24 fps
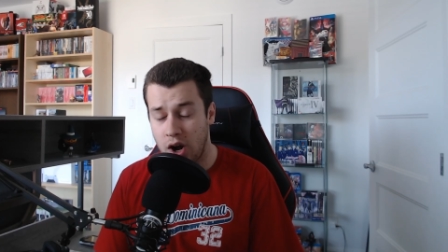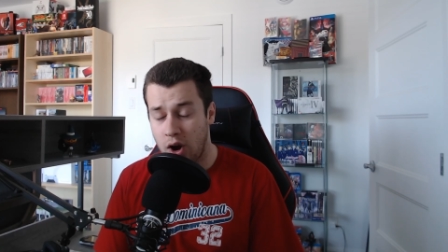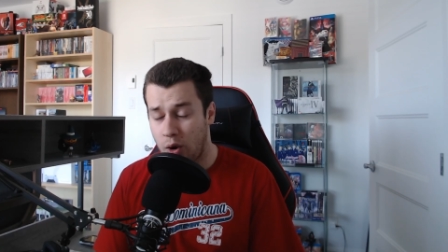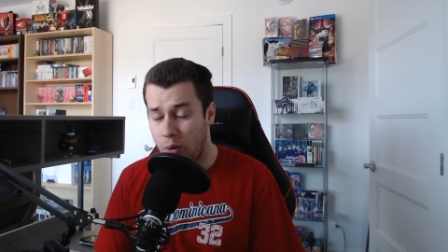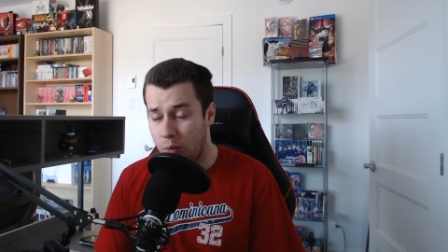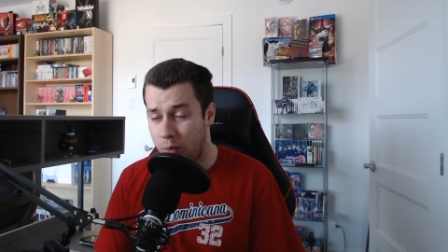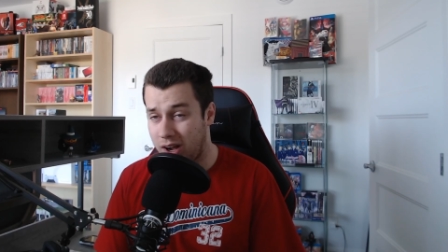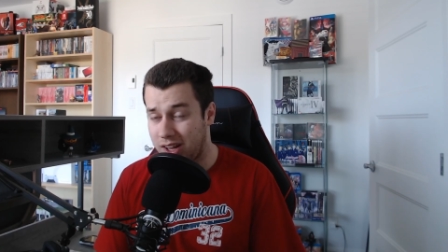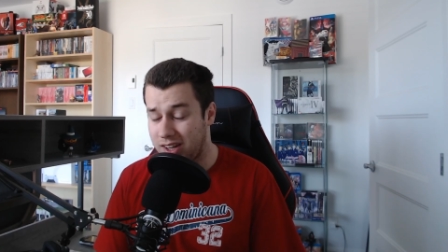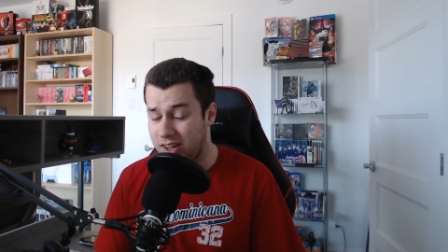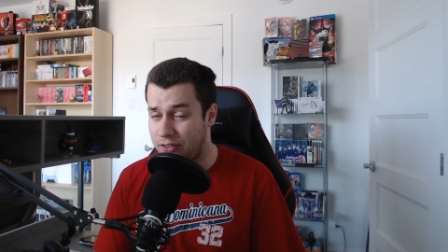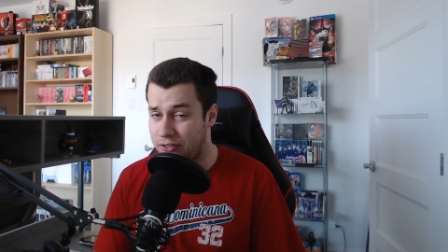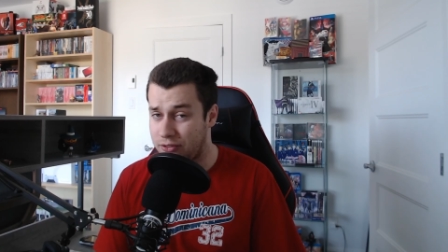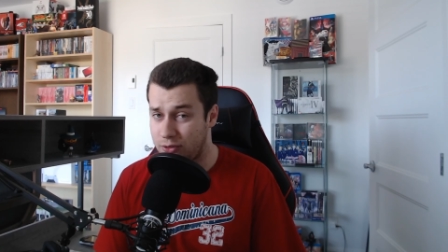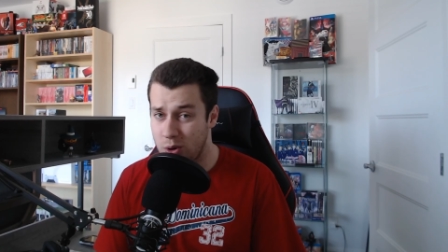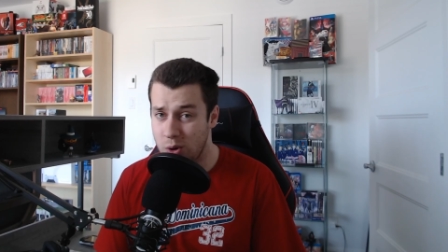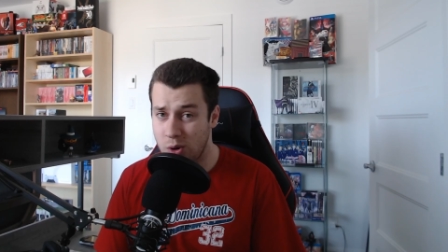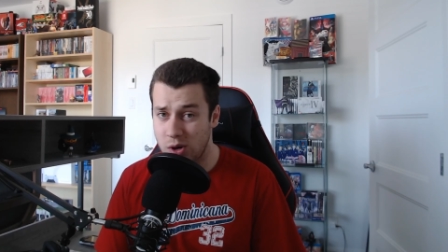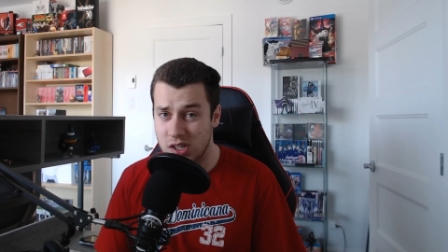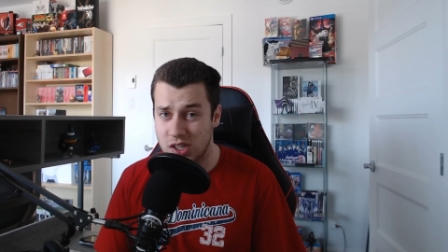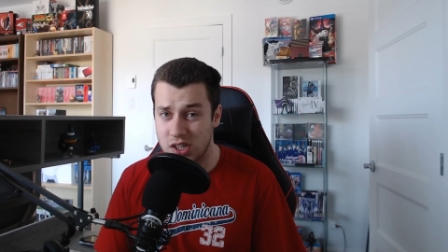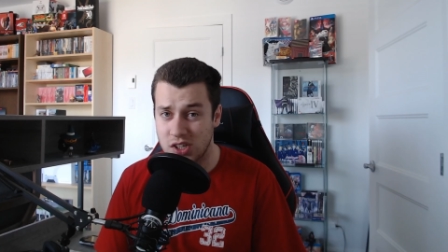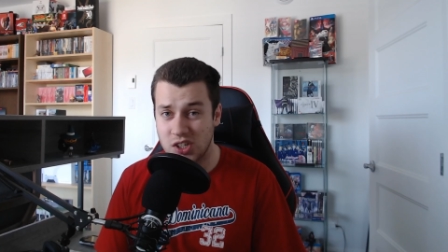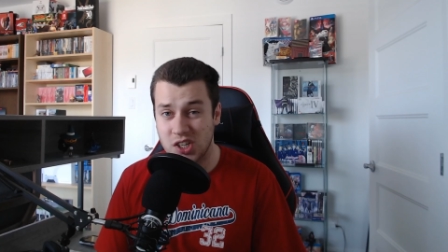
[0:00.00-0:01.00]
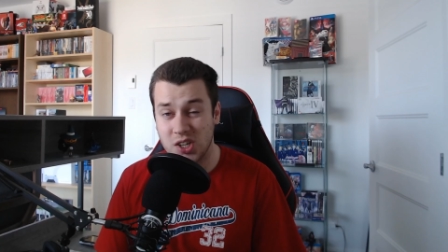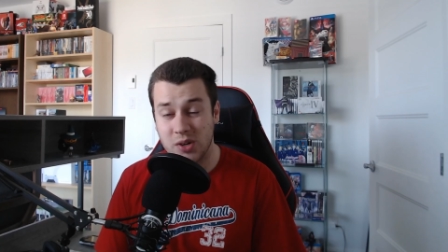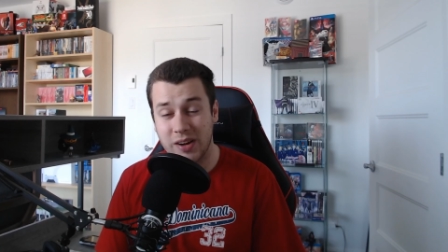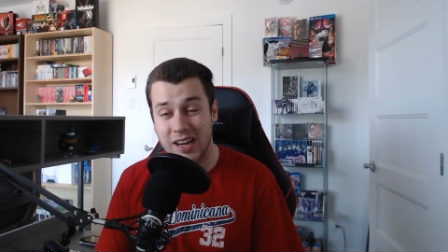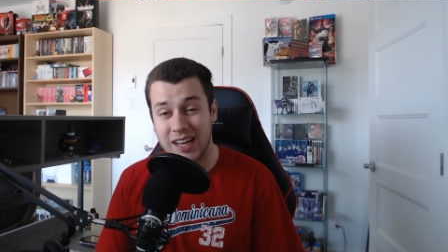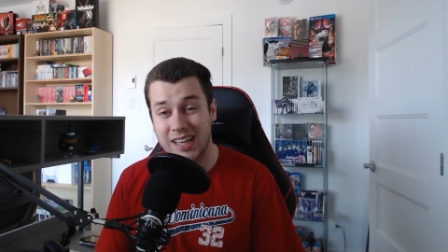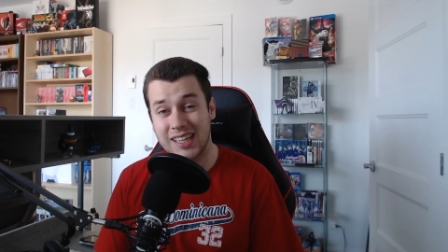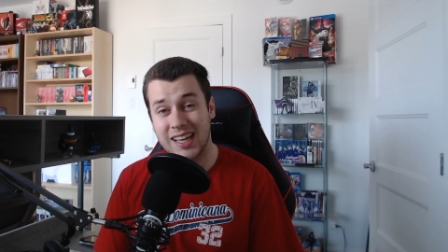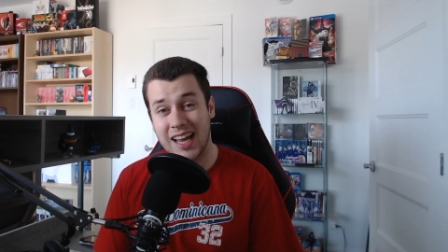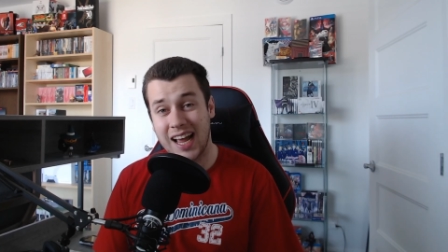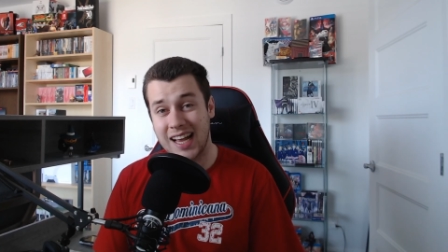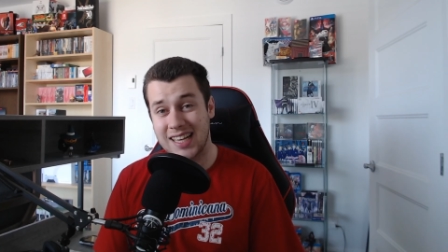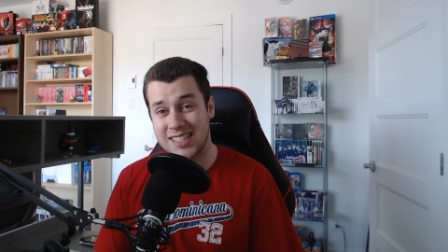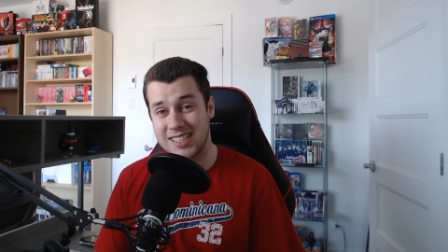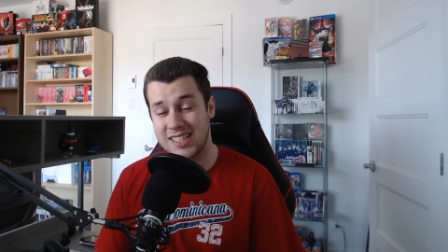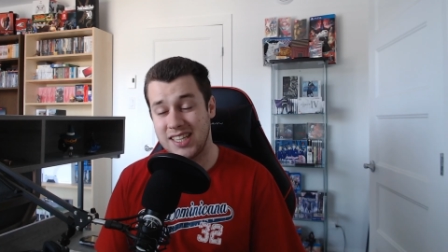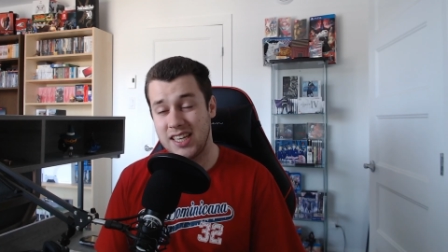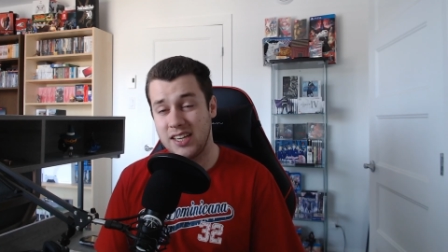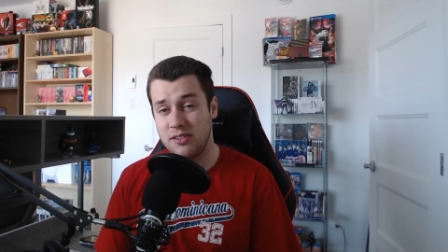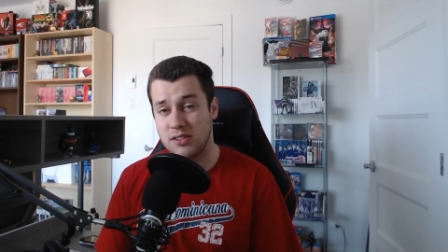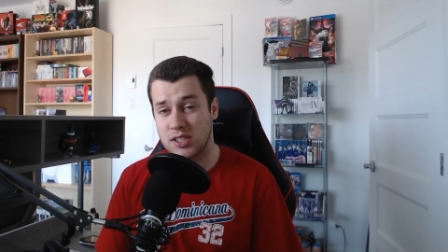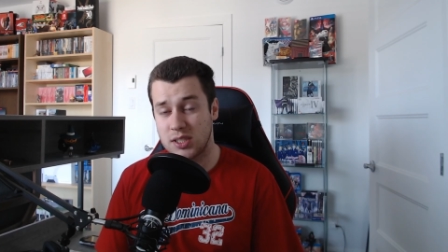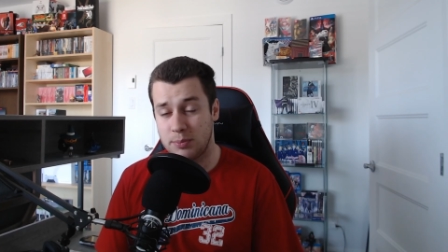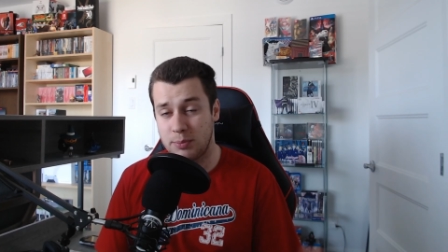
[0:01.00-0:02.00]
Well, of course, during last
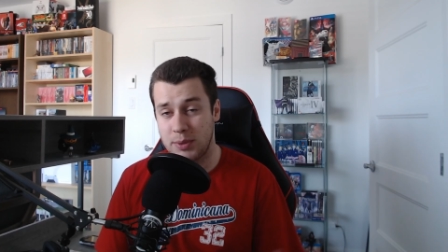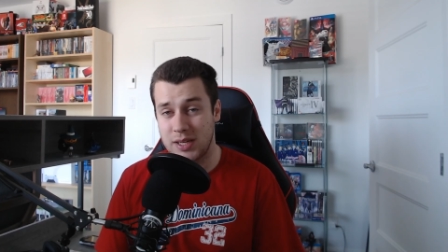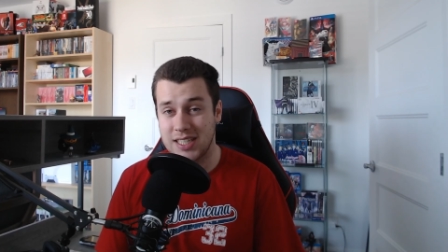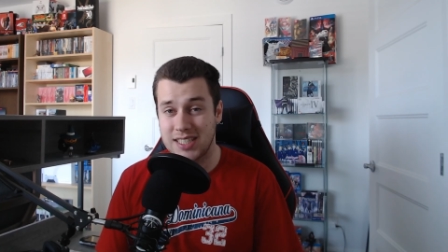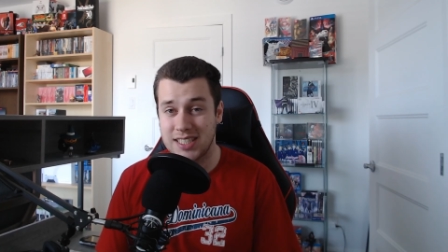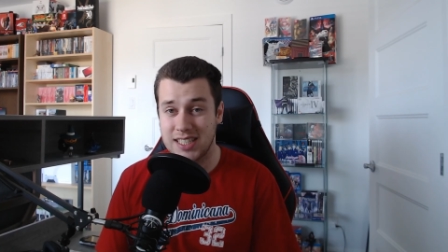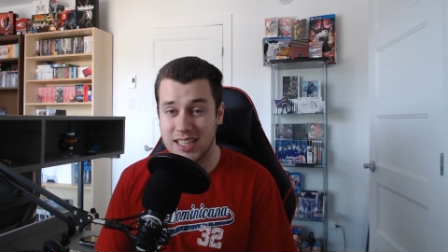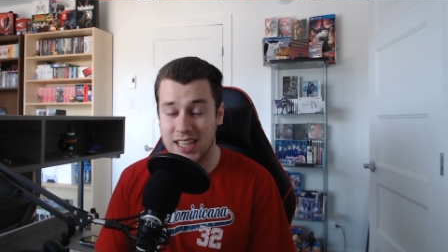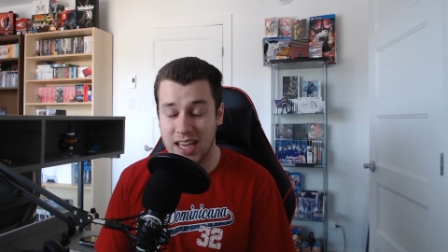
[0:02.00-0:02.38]
year's P C